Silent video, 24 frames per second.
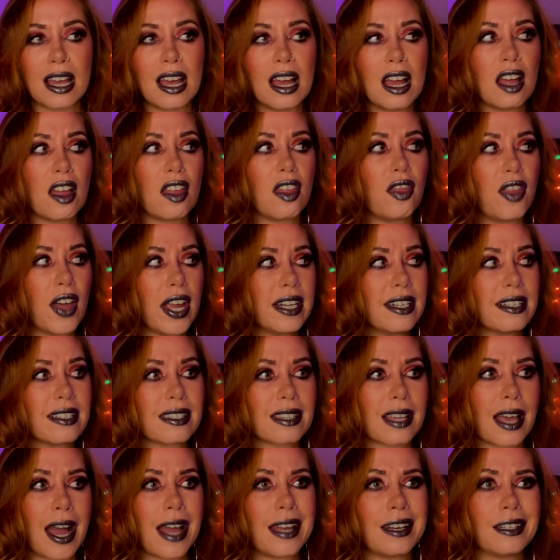they
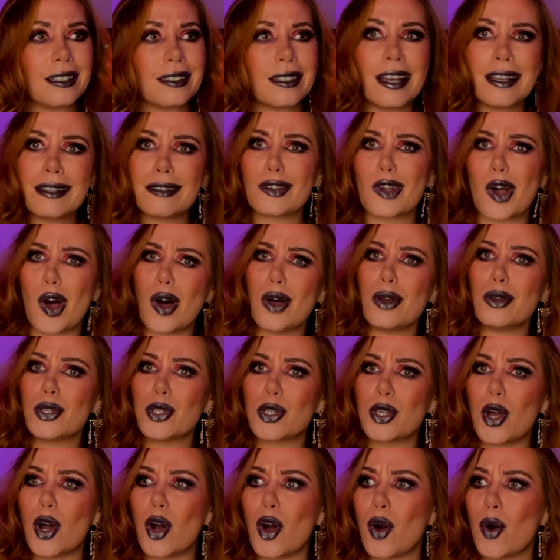decided, let's
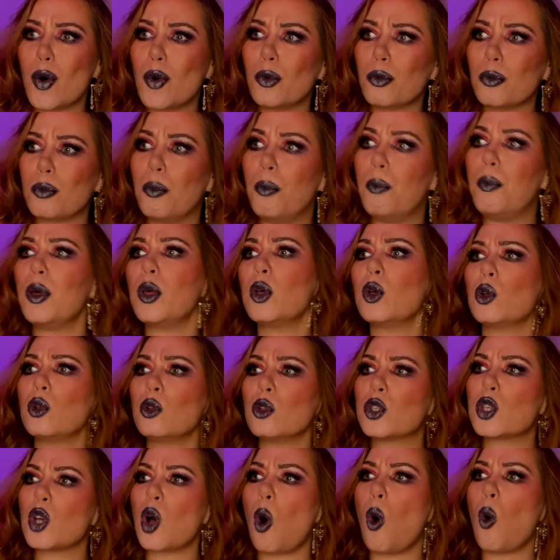also
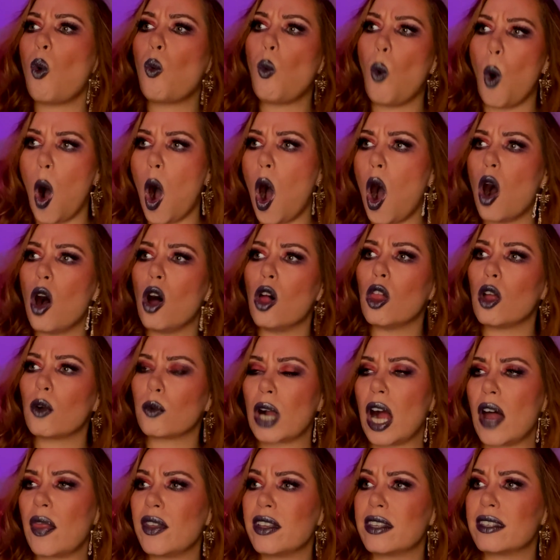build a wall
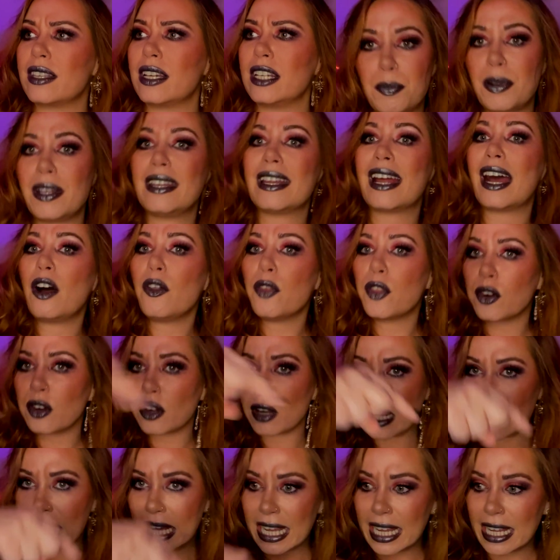around the city. Now
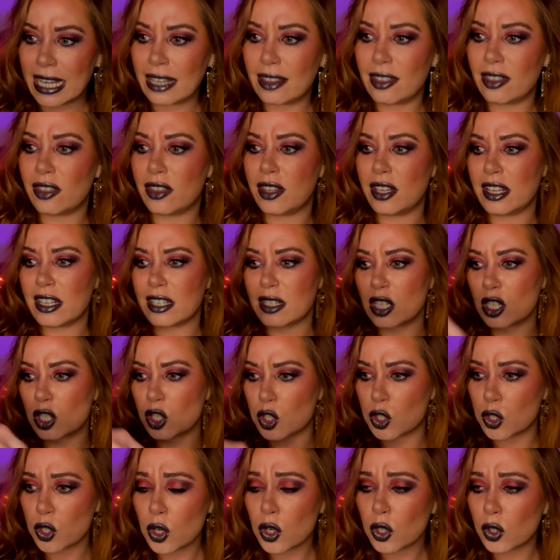they're in this
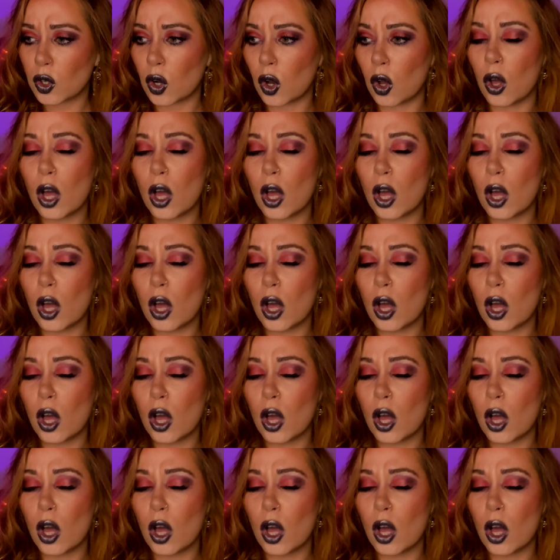circle,